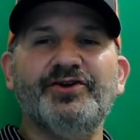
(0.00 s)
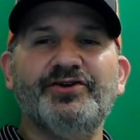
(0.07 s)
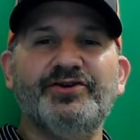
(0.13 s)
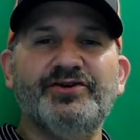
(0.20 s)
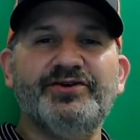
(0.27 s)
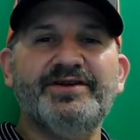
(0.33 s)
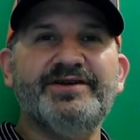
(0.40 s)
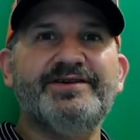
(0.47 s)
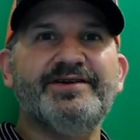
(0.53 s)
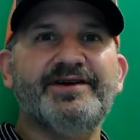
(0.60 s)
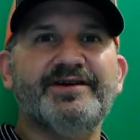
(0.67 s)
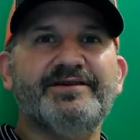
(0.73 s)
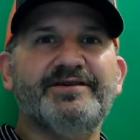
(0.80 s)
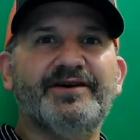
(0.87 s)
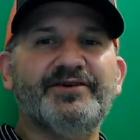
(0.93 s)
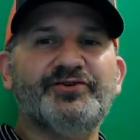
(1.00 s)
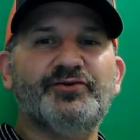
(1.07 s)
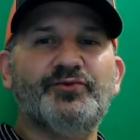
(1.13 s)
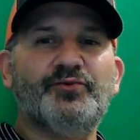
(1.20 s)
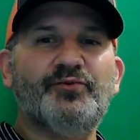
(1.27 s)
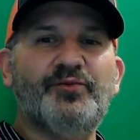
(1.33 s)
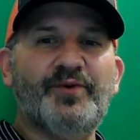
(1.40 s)
You need to conduct
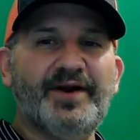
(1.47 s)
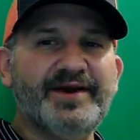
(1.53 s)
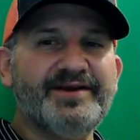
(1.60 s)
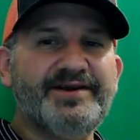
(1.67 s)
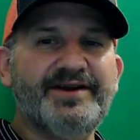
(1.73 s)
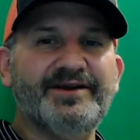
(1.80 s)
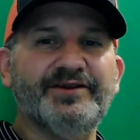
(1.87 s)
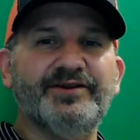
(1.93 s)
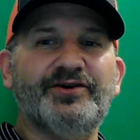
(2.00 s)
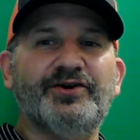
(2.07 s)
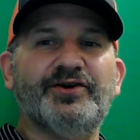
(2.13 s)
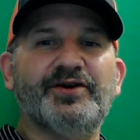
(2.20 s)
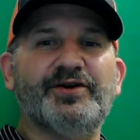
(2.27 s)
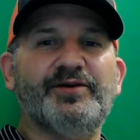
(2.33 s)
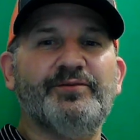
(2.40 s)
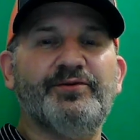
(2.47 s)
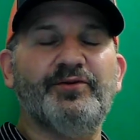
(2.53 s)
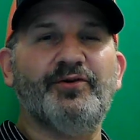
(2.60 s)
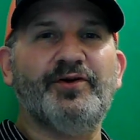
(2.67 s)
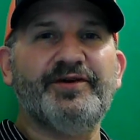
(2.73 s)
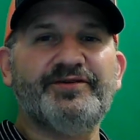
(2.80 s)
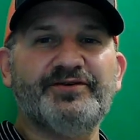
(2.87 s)
regular
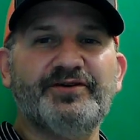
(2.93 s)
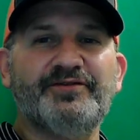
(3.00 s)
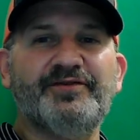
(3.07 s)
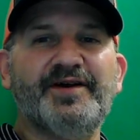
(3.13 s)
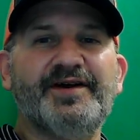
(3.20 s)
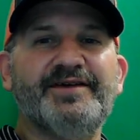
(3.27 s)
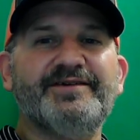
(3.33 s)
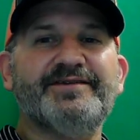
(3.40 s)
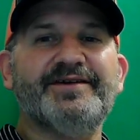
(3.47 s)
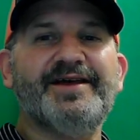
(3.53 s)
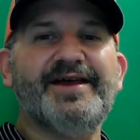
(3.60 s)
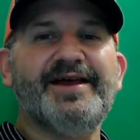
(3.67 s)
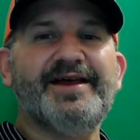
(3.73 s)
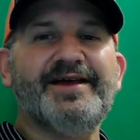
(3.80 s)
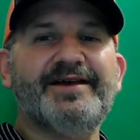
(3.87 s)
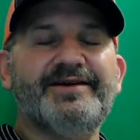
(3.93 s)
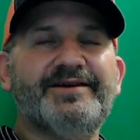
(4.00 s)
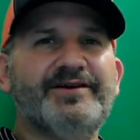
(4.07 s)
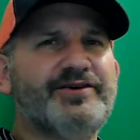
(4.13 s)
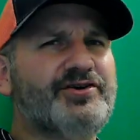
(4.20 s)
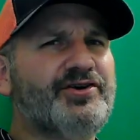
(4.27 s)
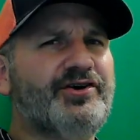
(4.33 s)
employee surveys
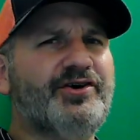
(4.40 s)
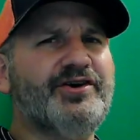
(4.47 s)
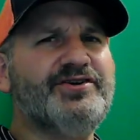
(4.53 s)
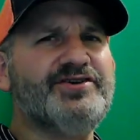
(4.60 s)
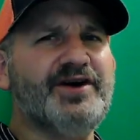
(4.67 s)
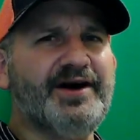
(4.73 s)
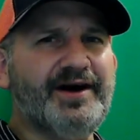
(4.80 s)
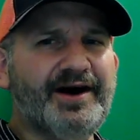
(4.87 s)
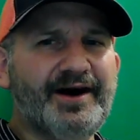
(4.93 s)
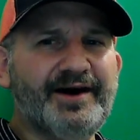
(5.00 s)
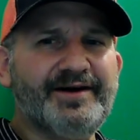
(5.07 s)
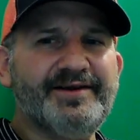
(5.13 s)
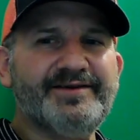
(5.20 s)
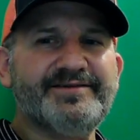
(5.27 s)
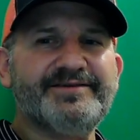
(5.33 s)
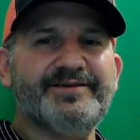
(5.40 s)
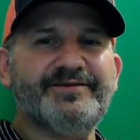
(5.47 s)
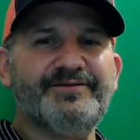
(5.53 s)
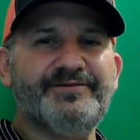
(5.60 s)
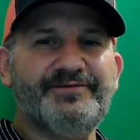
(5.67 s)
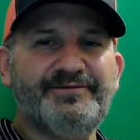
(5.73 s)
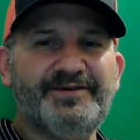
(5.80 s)
and encourage honest
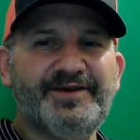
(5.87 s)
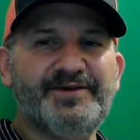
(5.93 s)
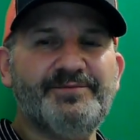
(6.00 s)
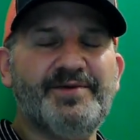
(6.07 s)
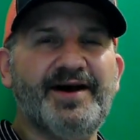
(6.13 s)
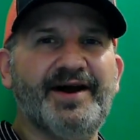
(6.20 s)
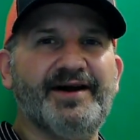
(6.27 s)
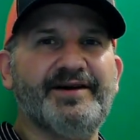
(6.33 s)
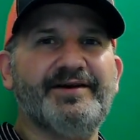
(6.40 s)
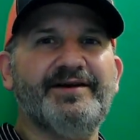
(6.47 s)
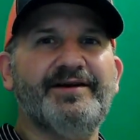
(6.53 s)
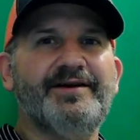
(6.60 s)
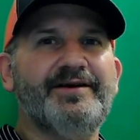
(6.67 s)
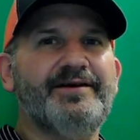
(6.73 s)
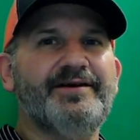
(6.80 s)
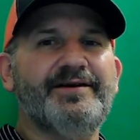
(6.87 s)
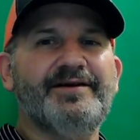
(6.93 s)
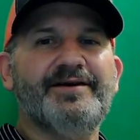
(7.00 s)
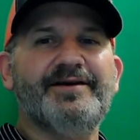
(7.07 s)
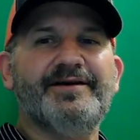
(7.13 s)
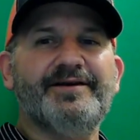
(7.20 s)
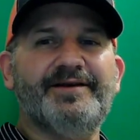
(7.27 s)
feedback.
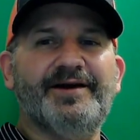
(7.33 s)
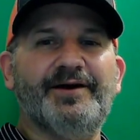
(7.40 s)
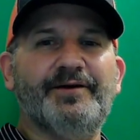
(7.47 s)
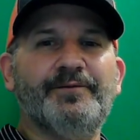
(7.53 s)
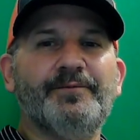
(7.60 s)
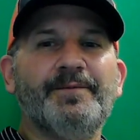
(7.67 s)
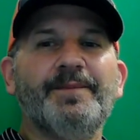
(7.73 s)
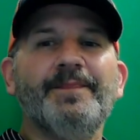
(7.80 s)
Now,